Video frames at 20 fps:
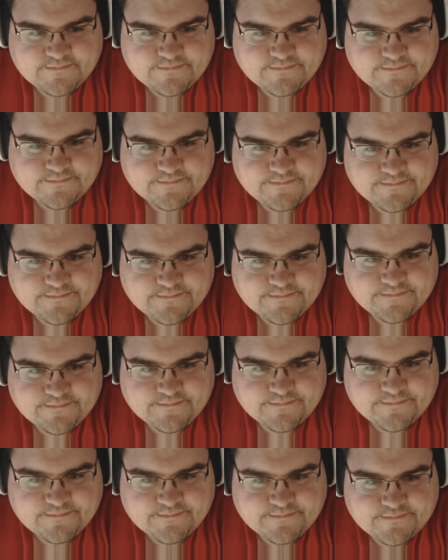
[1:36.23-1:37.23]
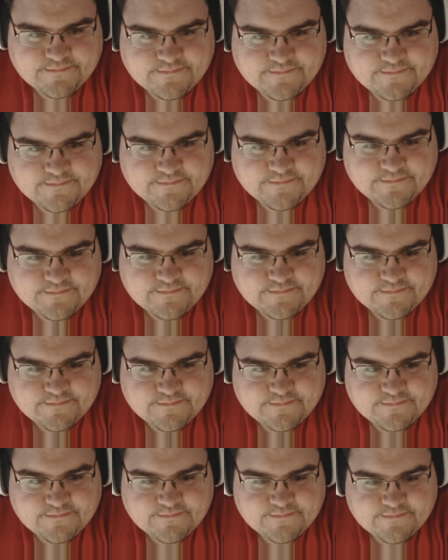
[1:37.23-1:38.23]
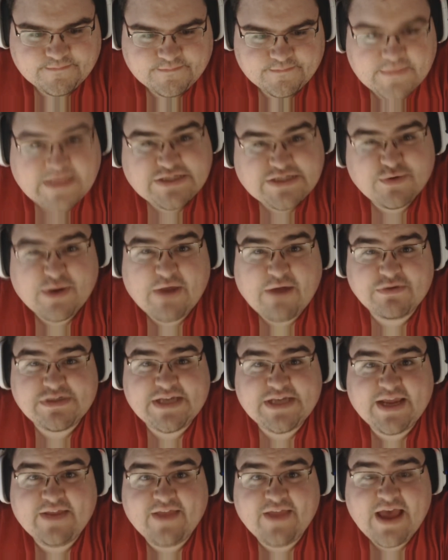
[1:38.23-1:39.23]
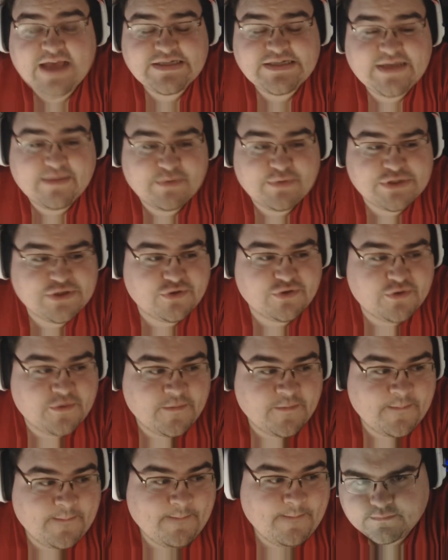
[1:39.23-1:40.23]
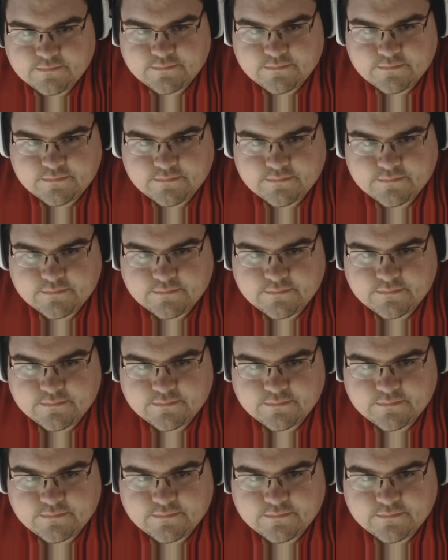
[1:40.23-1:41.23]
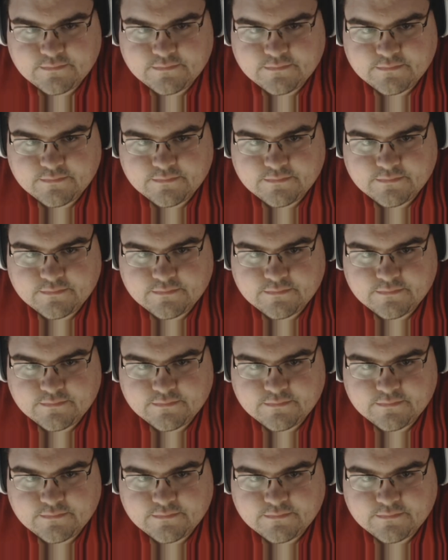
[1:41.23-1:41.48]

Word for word: Perhaps that makes a sequel. That's what I was saying last episode. Come to bed.